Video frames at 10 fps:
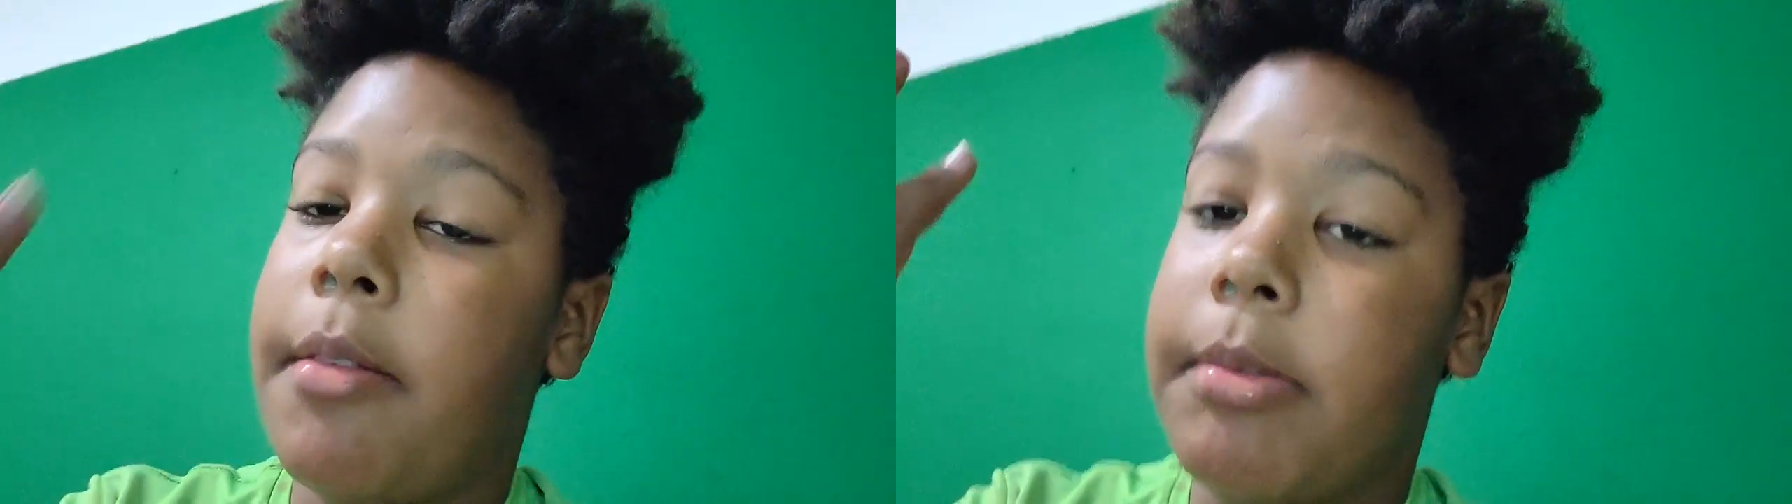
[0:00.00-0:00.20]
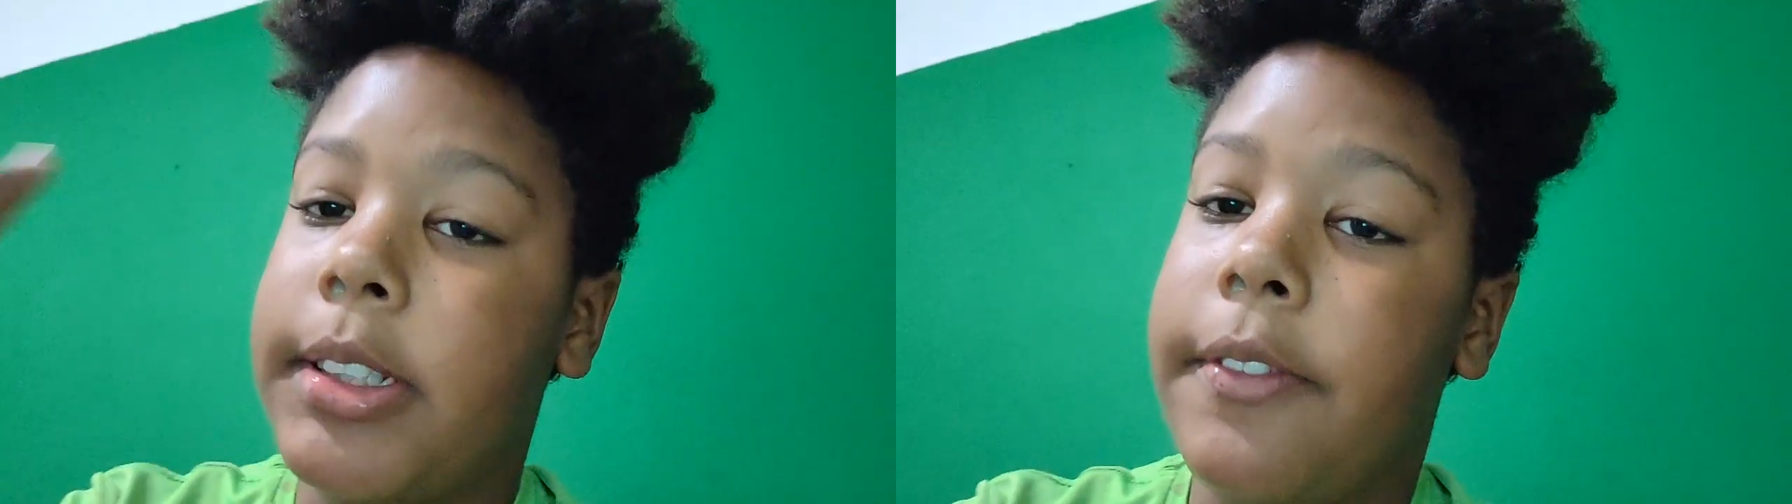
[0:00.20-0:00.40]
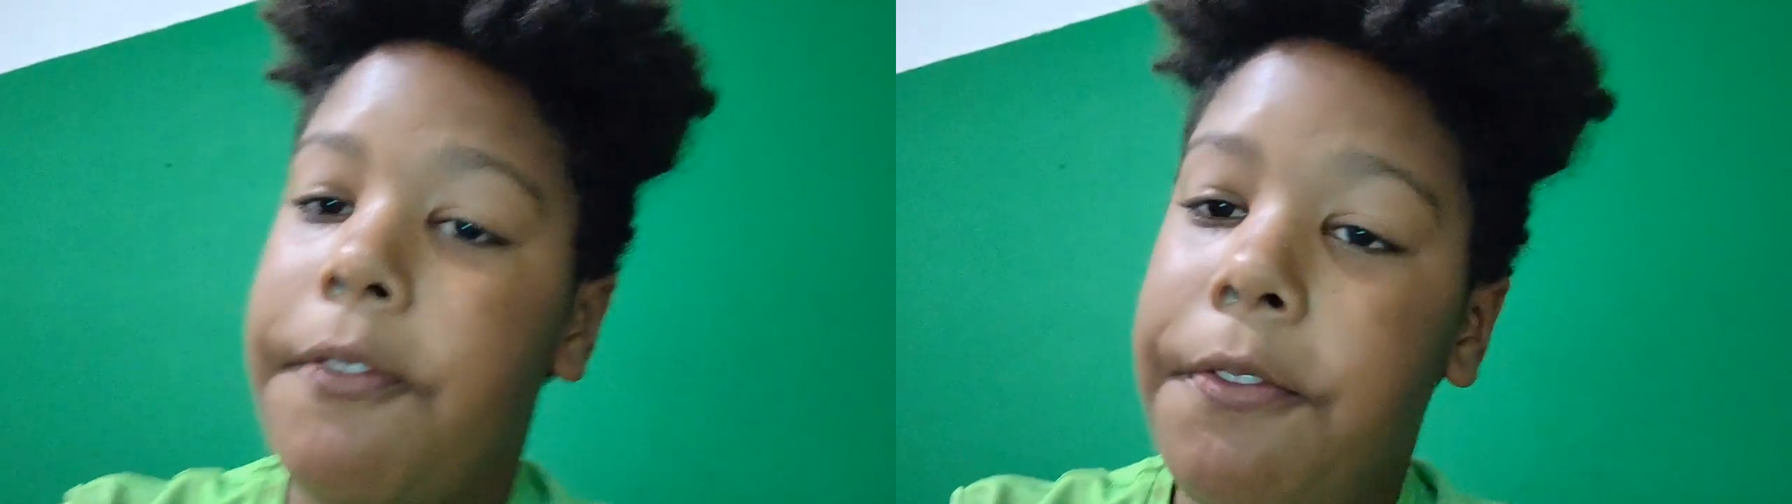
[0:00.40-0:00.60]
probably because